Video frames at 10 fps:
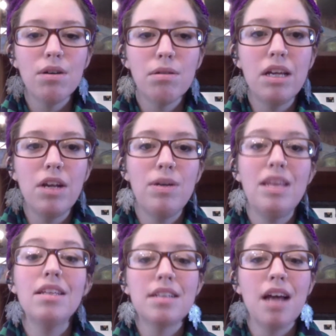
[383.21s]
in
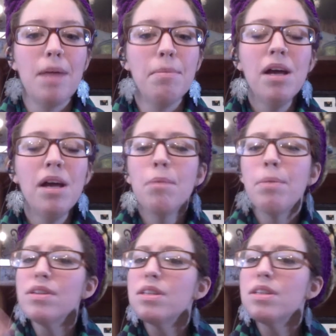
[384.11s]
this time, but
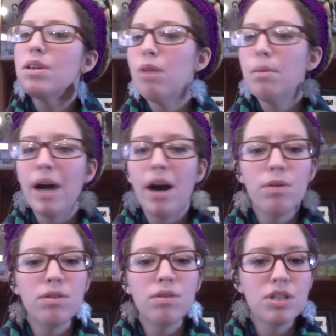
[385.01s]
also
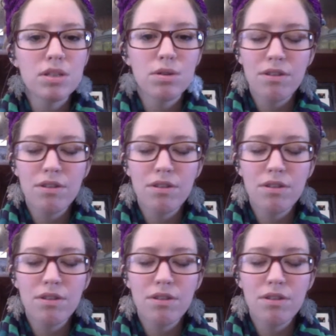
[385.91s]
about just sort of